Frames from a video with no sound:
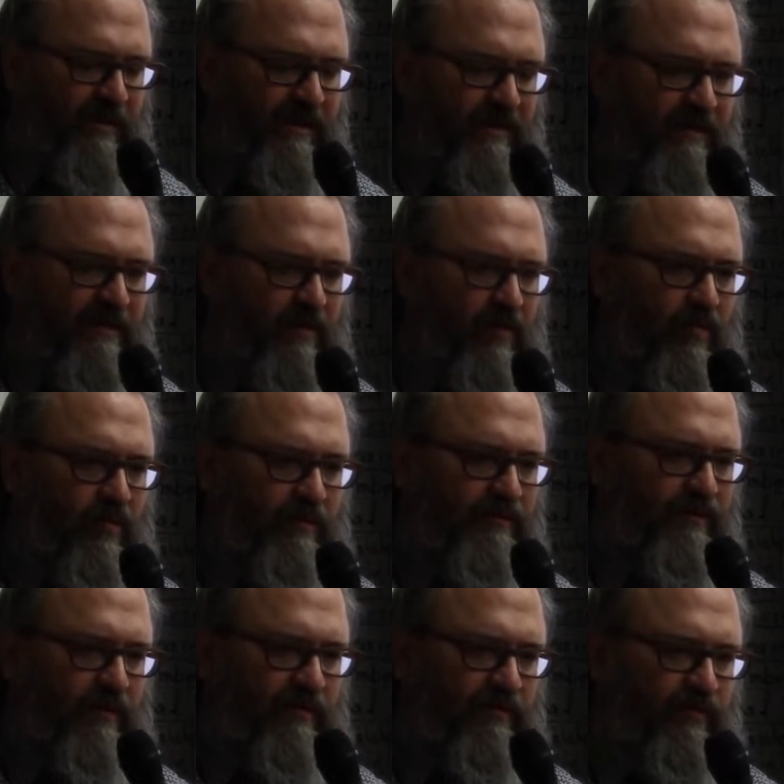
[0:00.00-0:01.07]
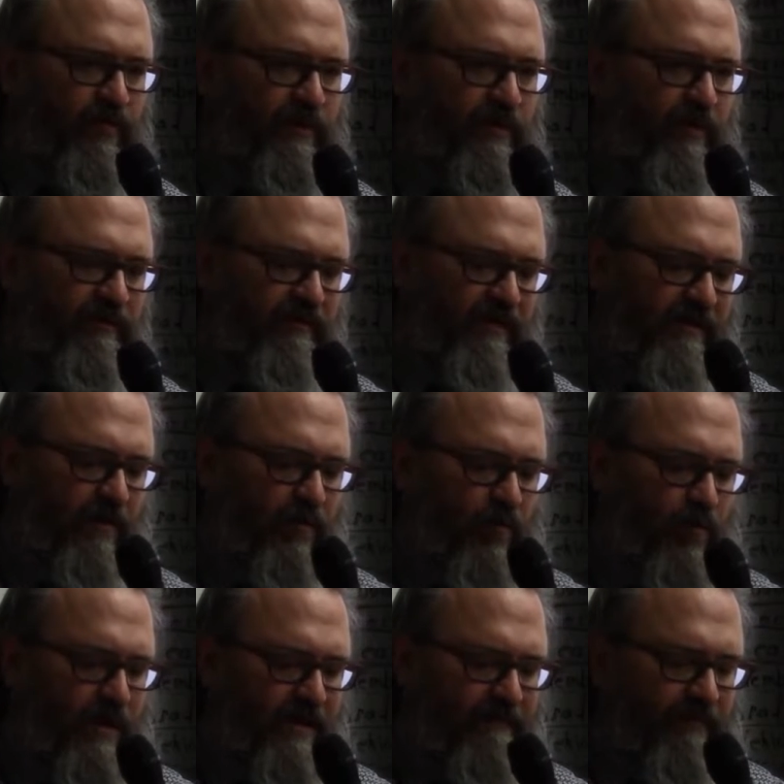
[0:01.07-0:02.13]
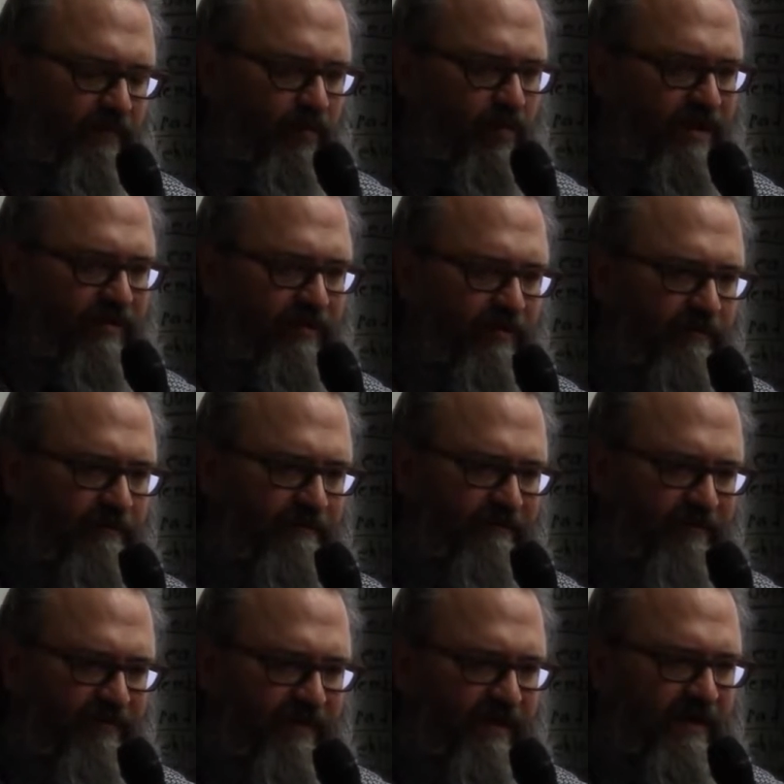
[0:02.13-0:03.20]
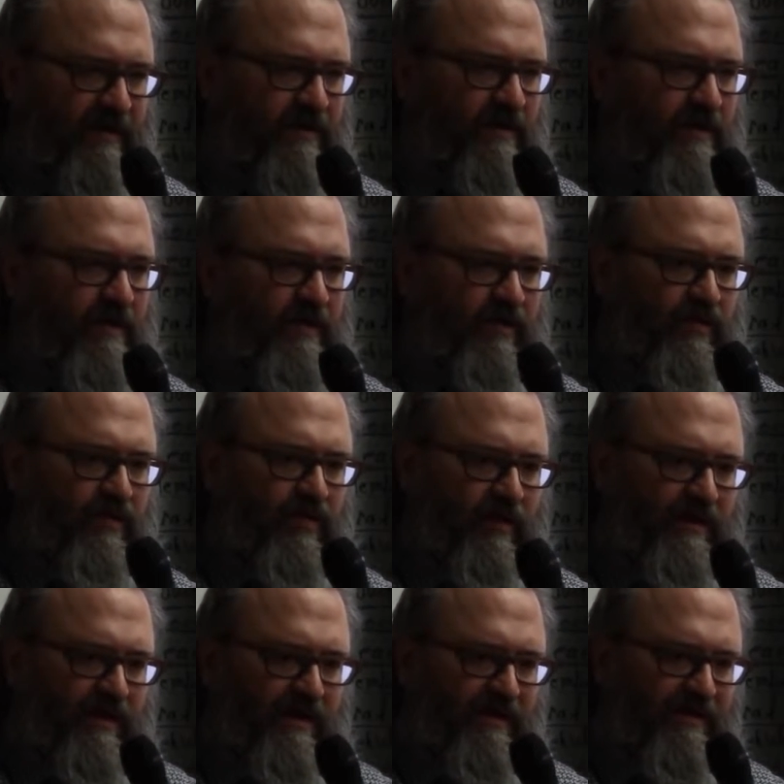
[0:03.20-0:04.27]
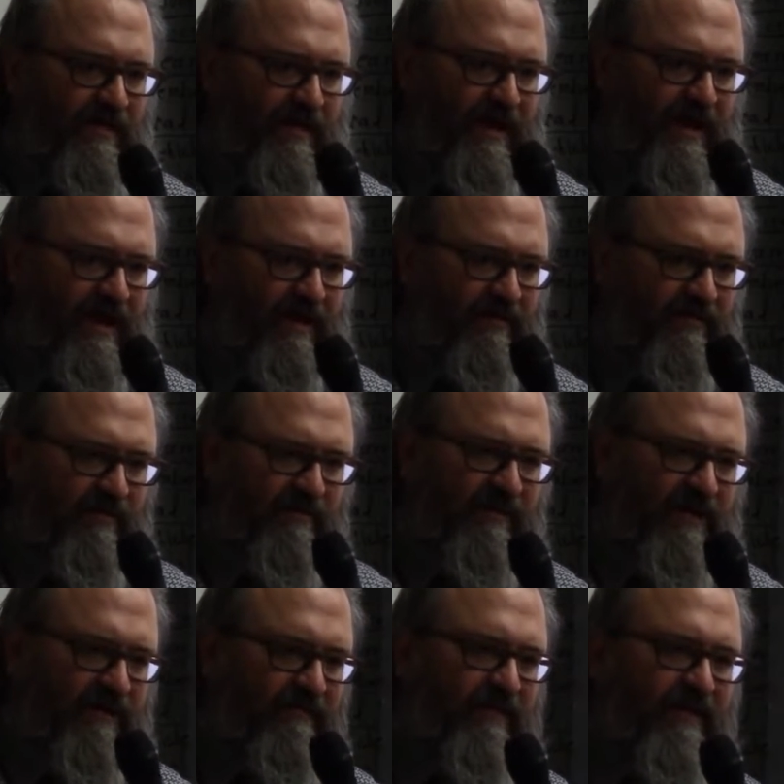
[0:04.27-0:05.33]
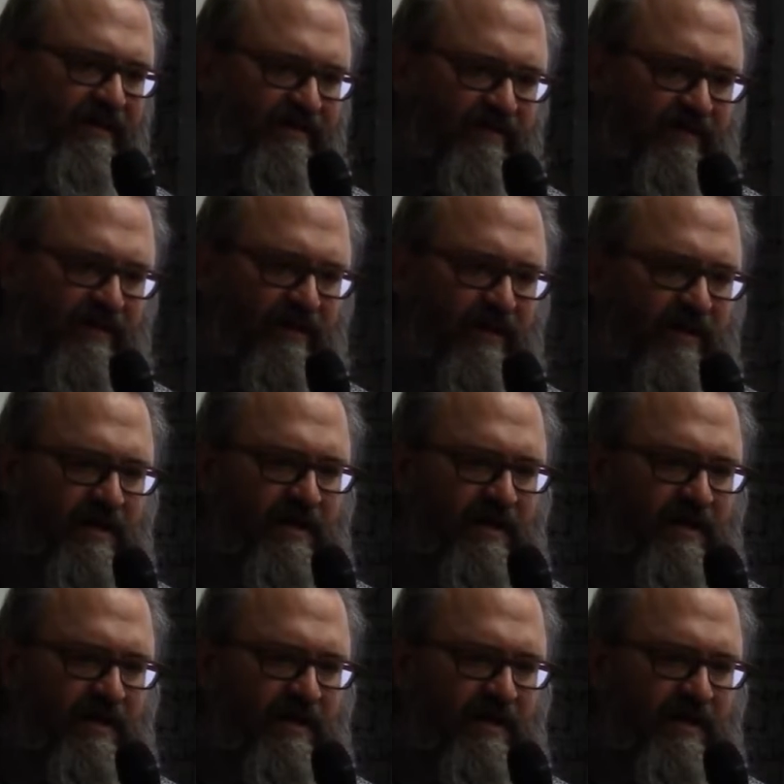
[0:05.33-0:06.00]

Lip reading: want to make a little, what's called tuile. It's like a wafer thin cookie that it's kind of lacy,